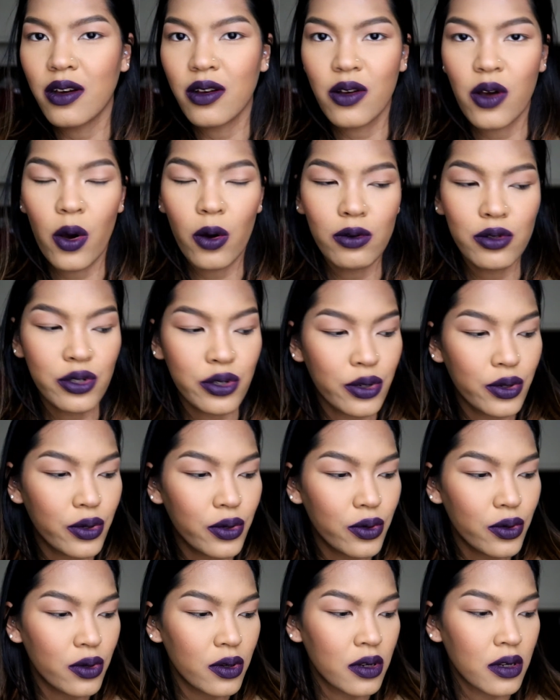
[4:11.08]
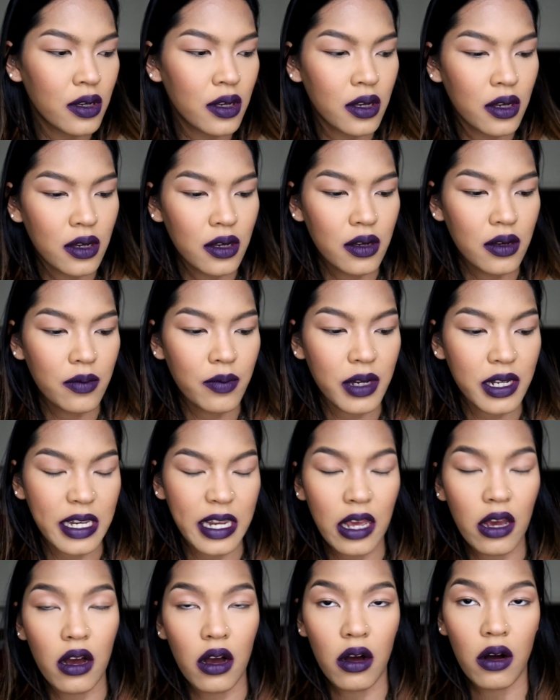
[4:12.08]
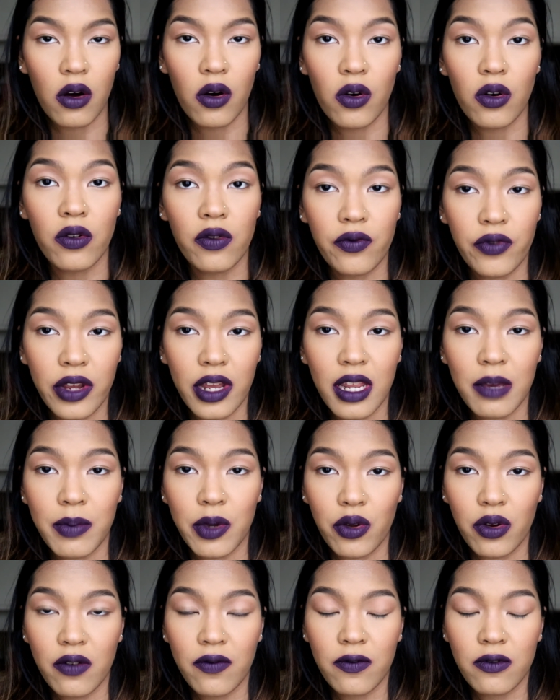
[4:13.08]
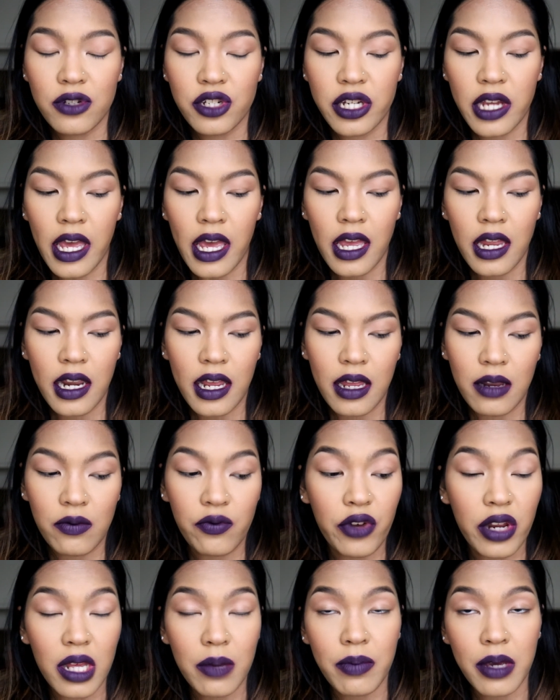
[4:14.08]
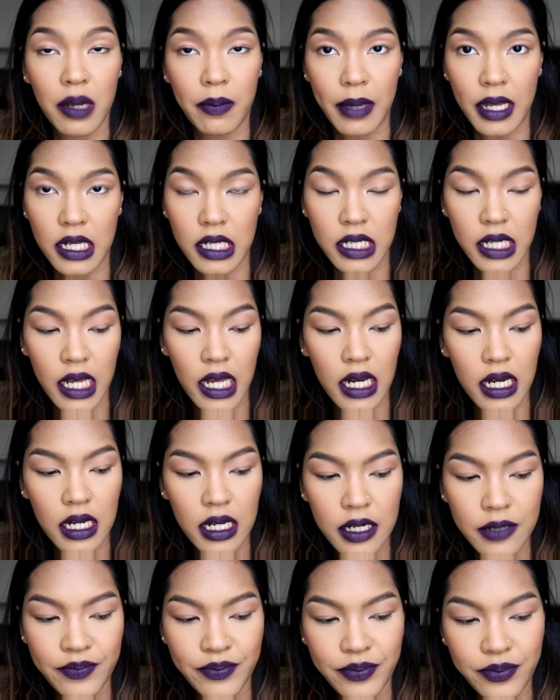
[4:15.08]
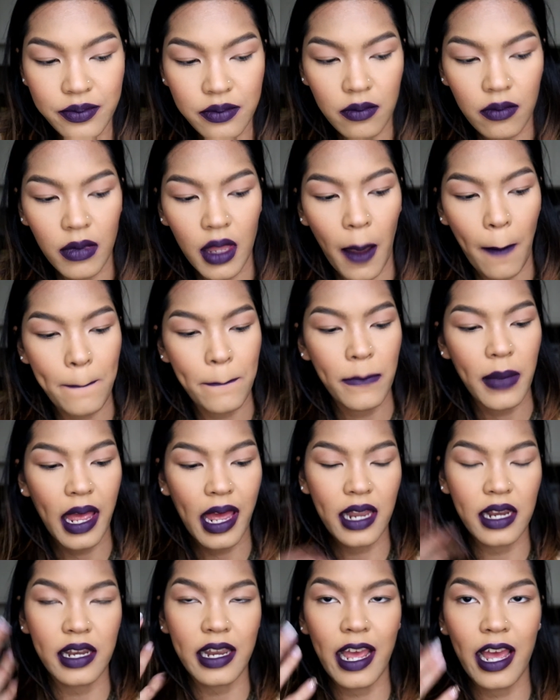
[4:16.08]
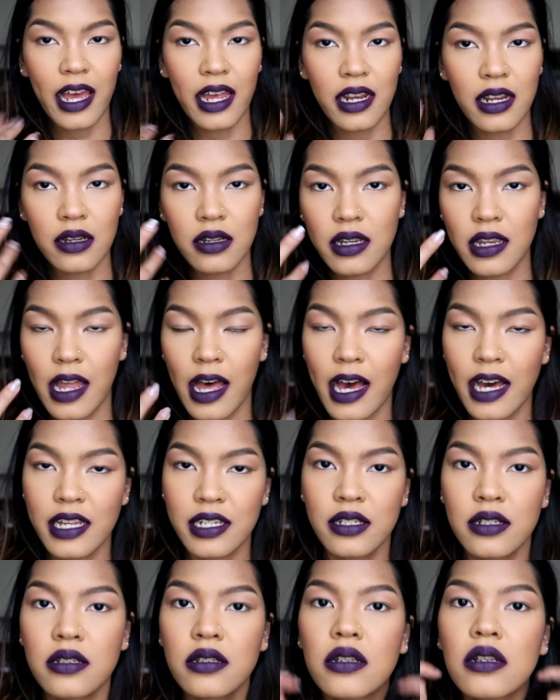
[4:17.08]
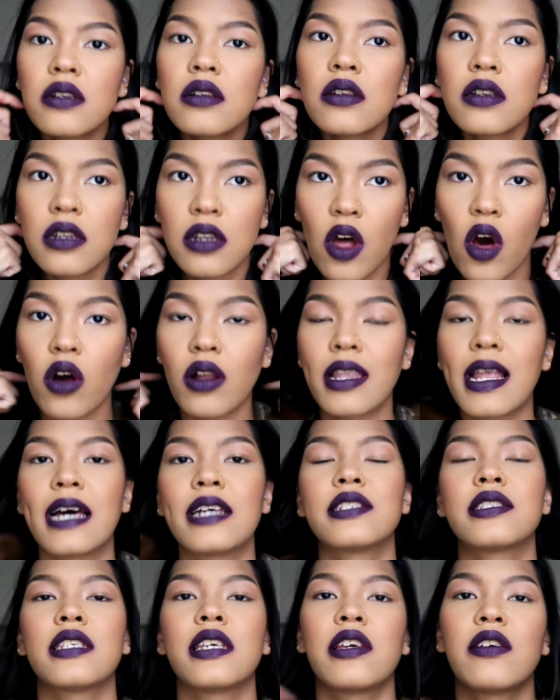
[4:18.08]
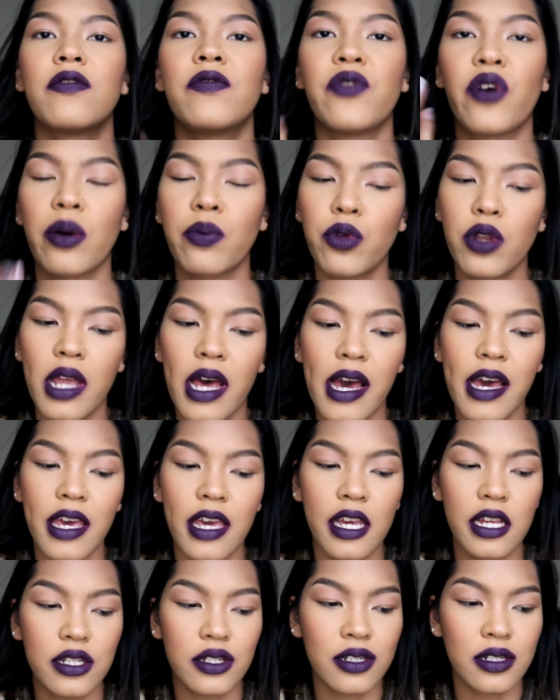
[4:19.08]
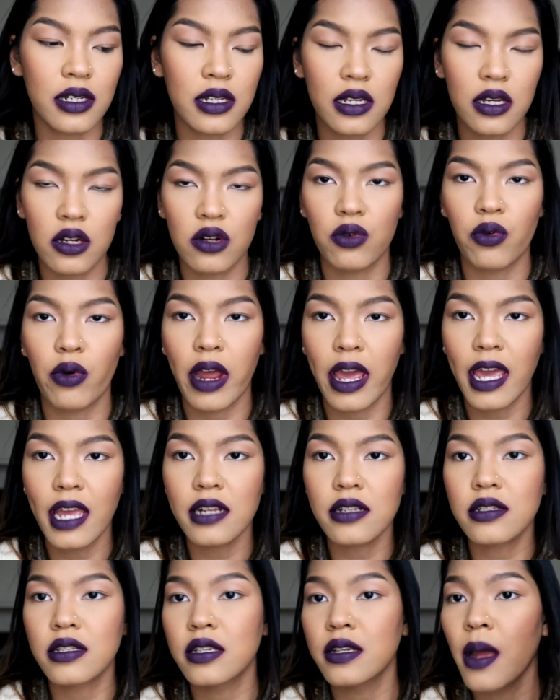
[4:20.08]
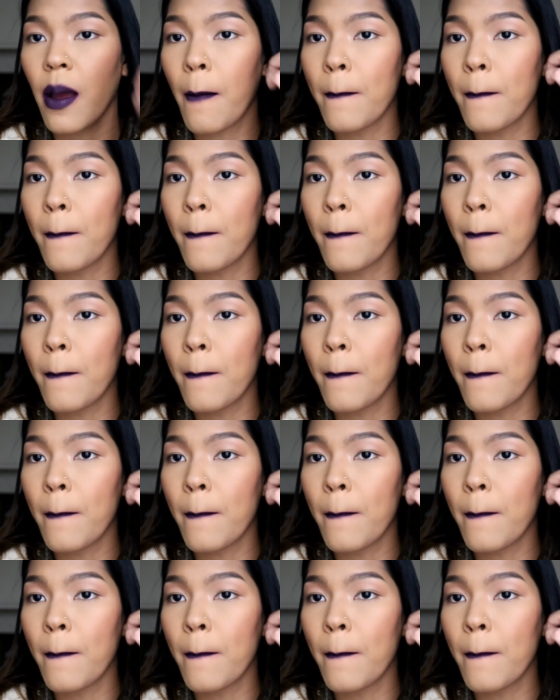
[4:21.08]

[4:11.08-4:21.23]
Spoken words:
go-to, but they're all really beautiful shade and really pigmented, and that long-lasting formula is great.